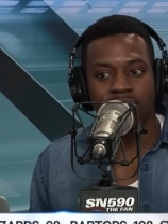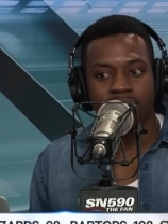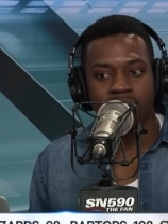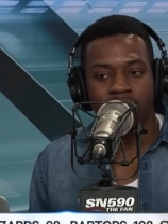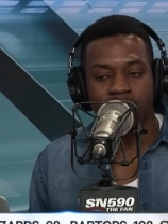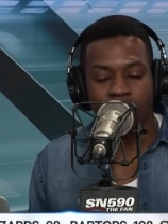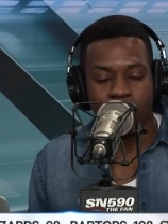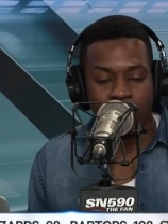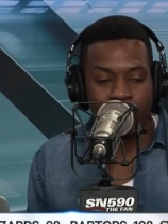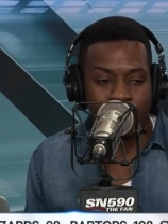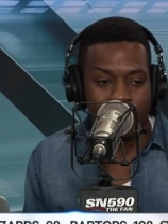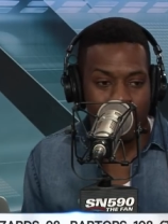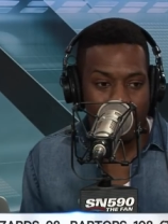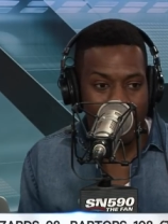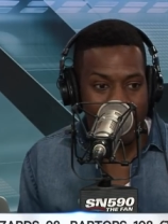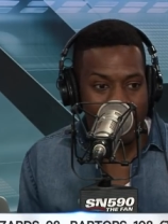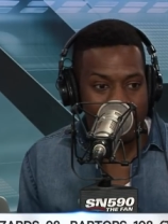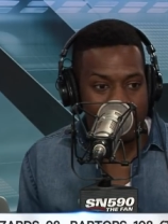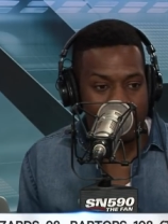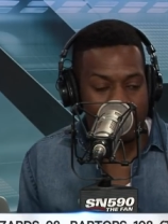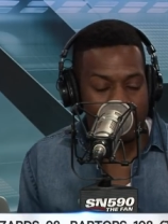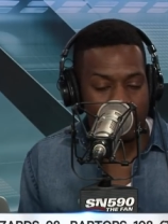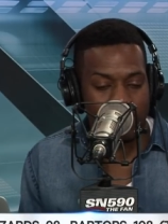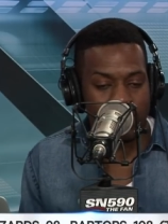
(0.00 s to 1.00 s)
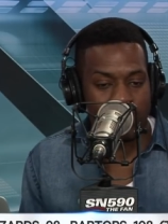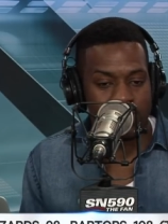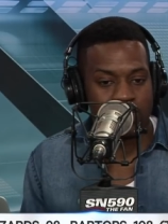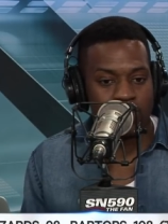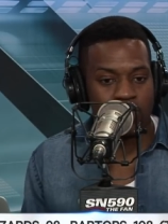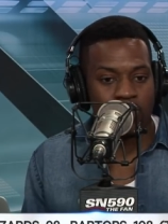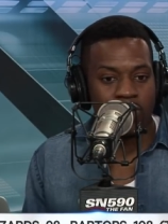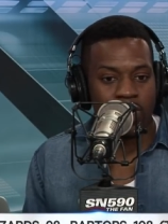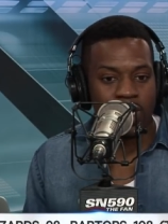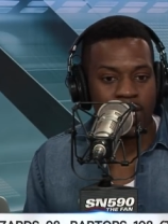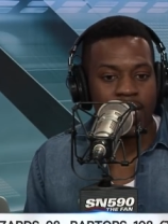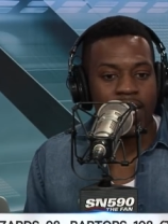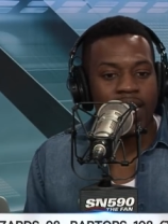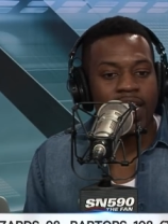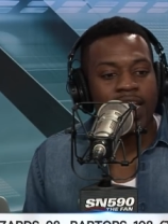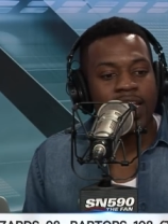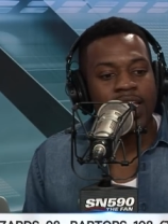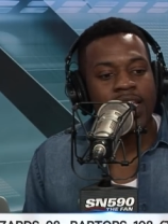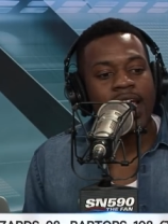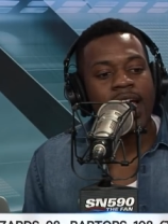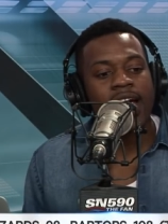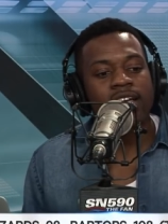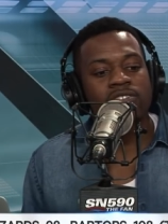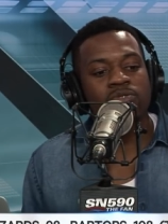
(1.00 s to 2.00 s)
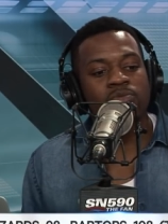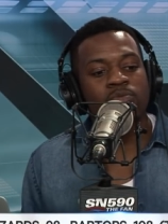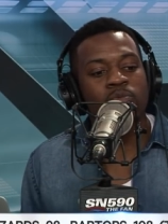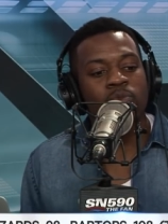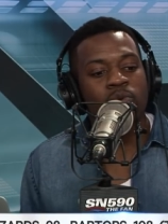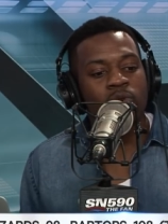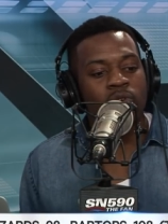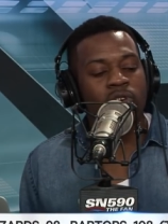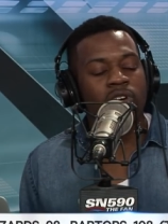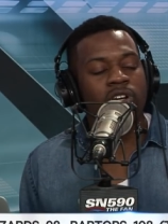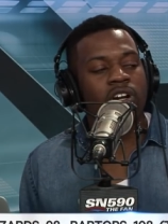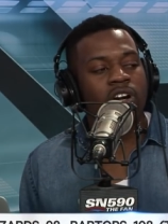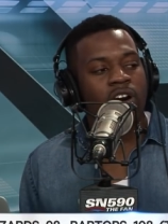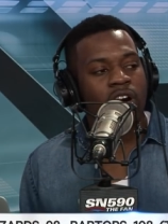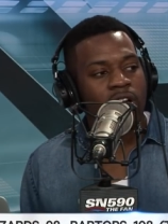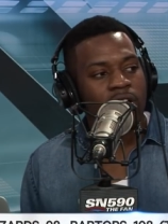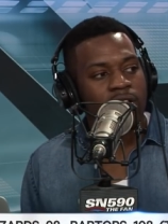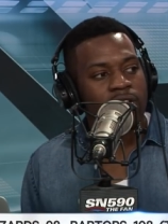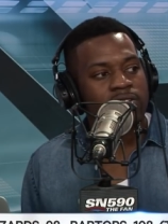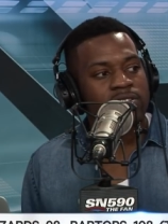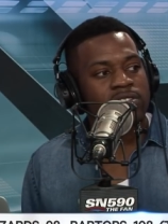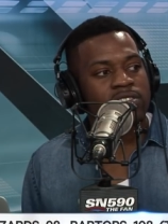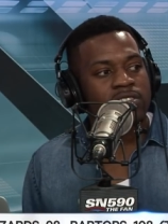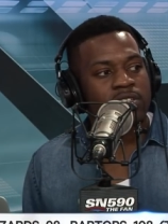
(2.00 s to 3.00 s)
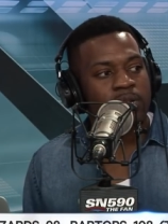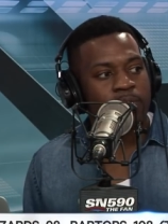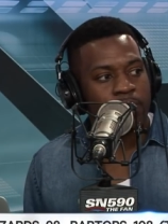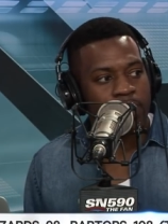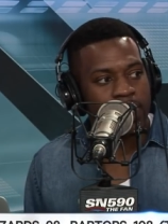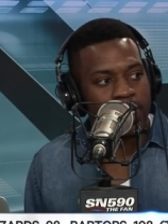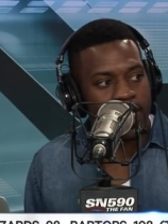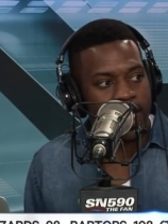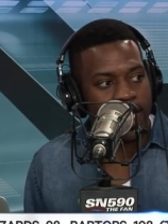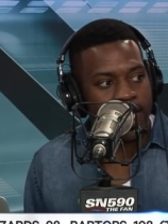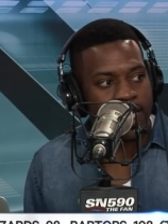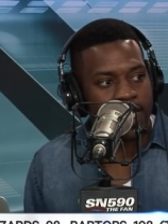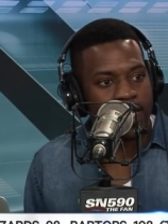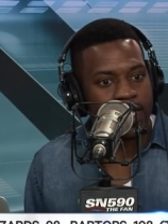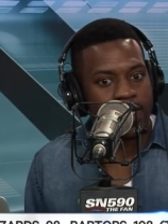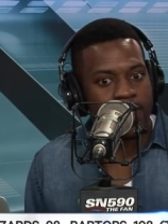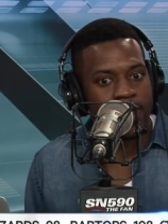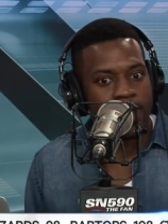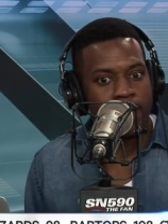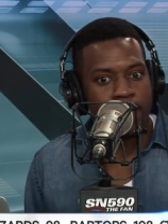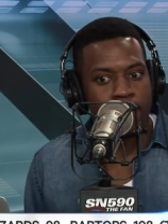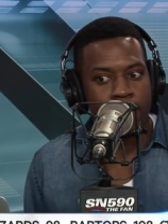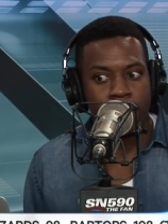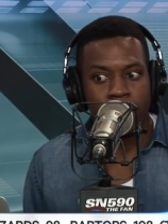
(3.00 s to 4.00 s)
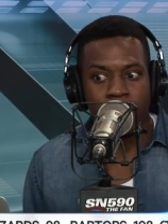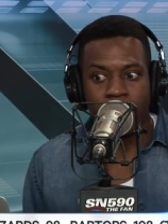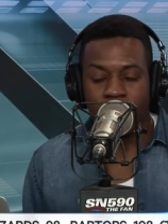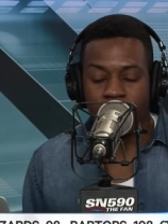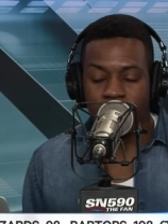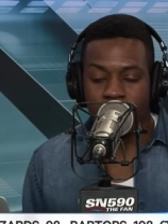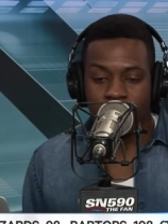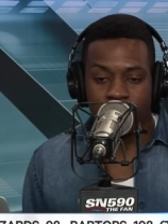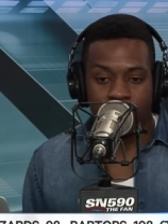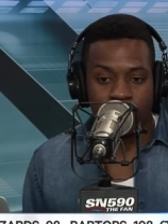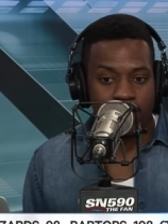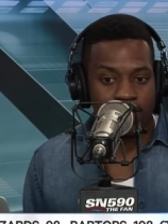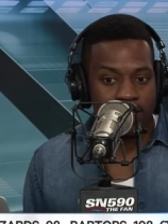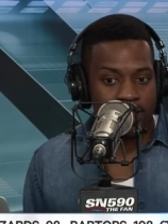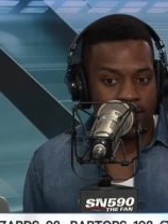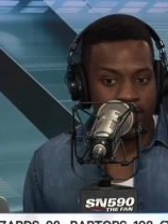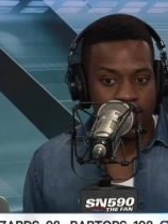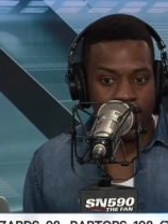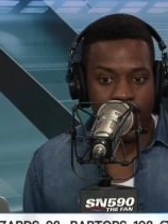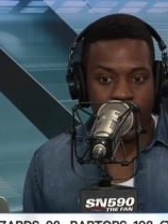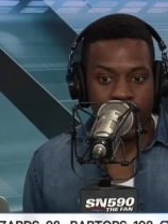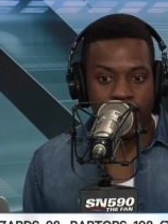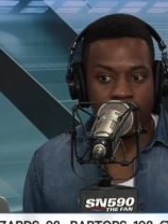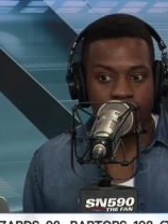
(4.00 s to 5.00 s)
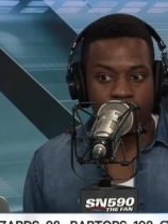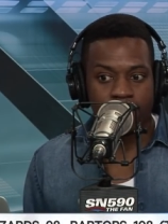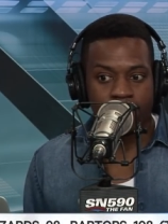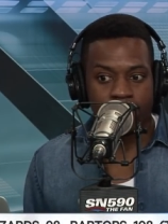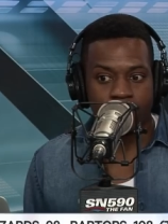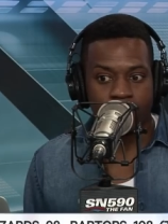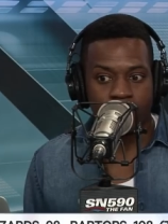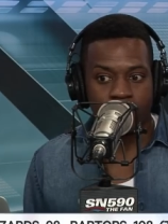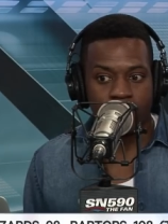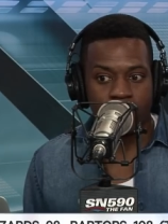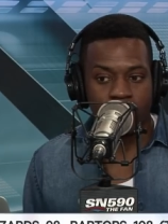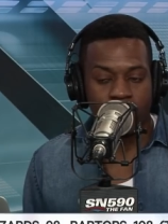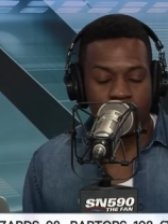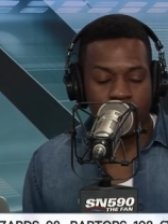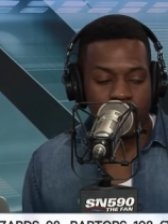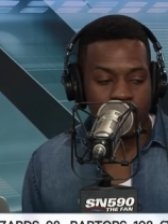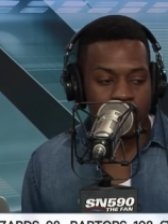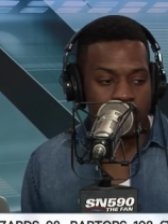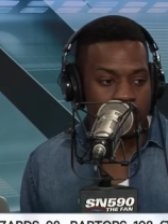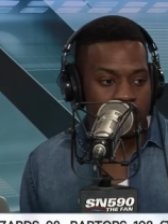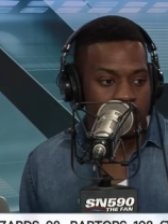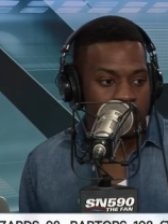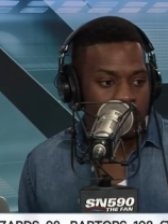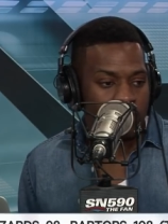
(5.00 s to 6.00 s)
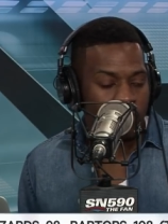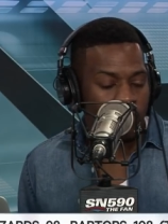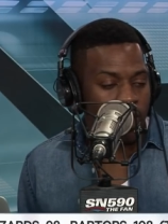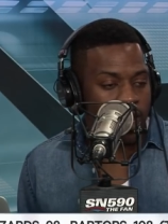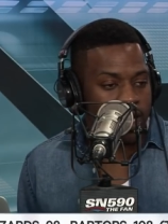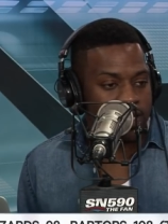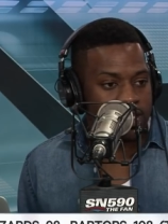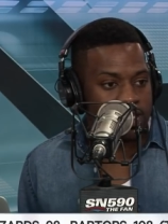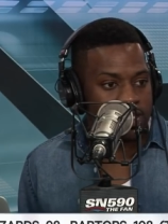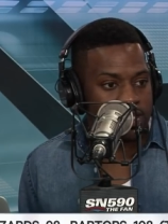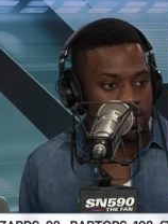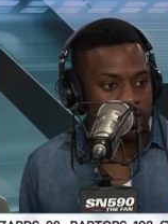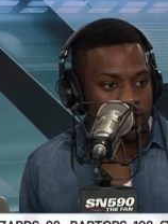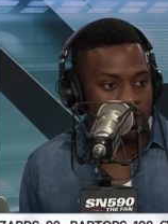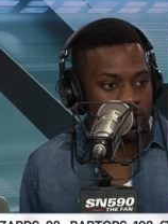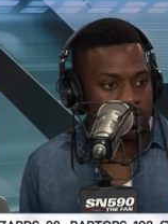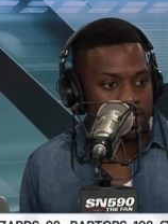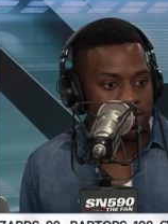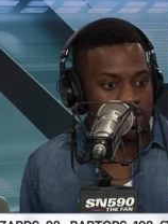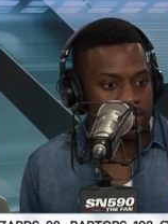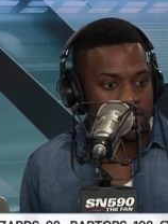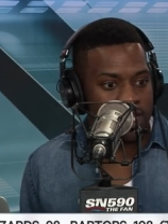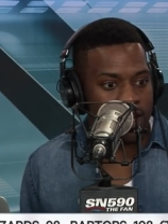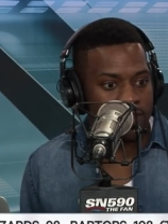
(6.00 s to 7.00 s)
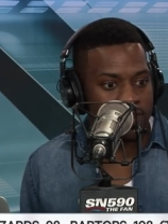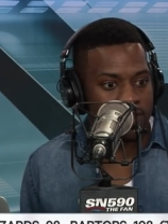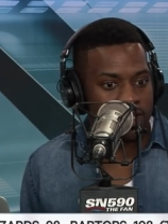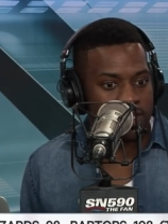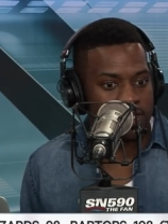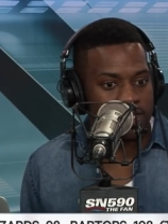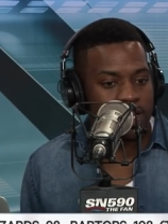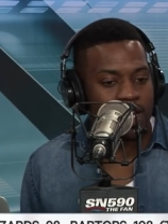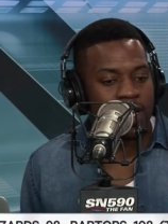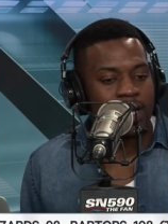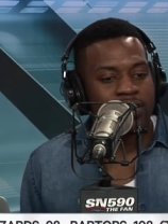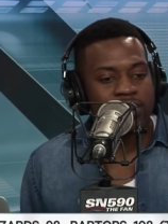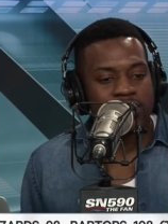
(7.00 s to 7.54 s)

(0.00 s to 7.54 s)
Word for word: my, my bench isn't really scoring, he has more cards to play than than the Washington coaching staff does.